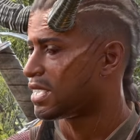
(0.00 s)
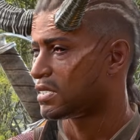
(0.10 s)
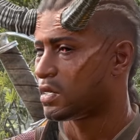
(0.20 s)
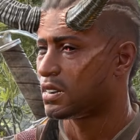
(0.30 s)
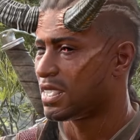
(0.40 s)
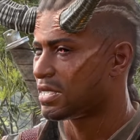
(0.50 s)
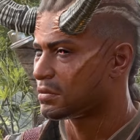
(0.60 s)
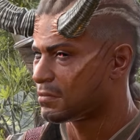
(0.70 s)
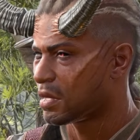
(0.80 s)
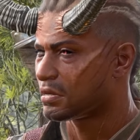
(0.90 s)
he could
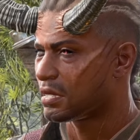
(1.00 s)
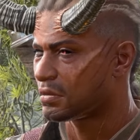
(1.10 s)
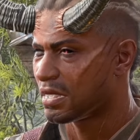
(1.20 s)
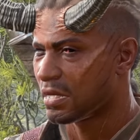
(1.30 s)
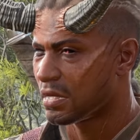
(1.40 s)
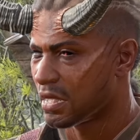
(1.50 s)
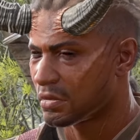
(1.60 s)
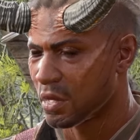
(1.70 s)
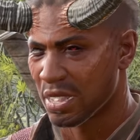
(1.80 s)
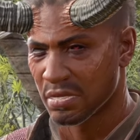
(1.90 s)
lead Baldur's Gate to
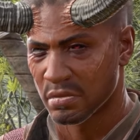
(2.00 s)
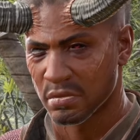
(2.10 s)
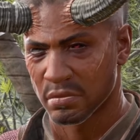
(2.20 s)
ruin.